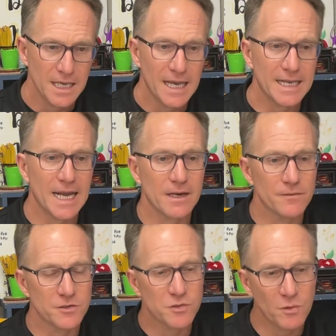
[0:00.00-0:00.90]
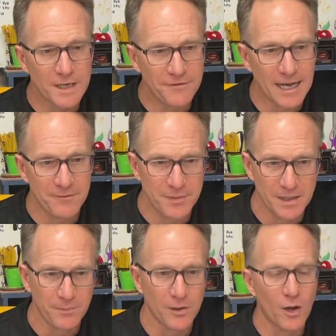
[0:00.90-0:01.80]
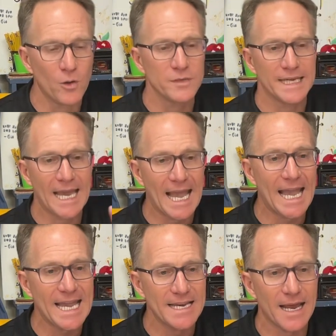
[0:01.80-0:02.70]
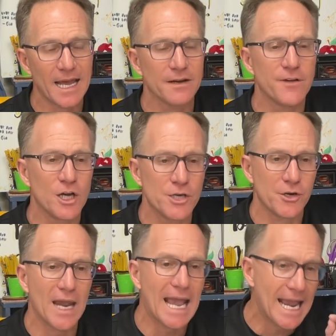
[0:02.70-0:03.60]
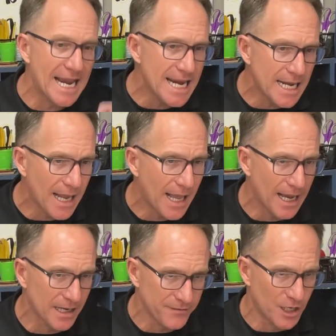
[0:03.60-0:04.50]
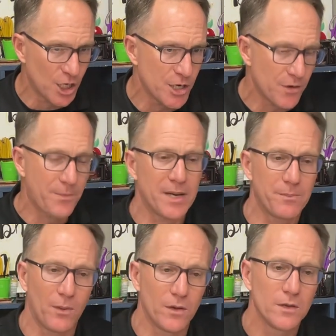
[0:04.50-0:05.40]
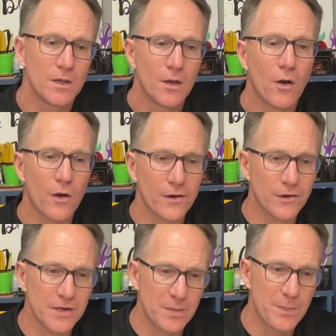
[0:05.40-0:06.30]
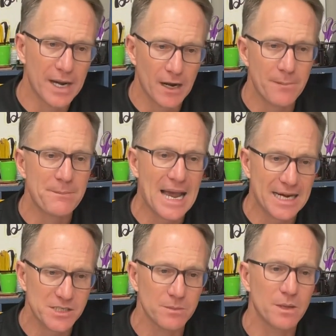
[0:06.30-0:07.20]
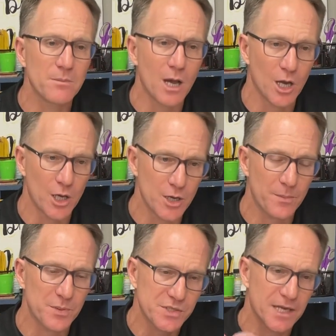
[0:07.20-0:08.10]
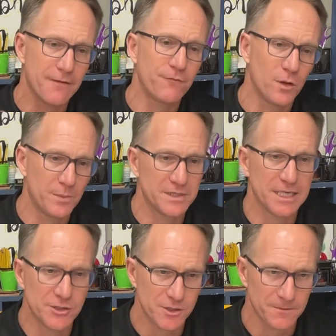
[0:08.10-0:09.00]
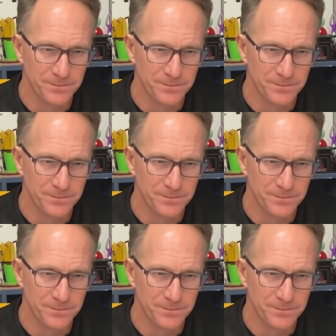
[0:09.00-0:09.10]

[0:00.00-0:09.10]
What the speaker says: And out of those 25 people, only 8 out of 100 people are going to bear maximum 100% full potential.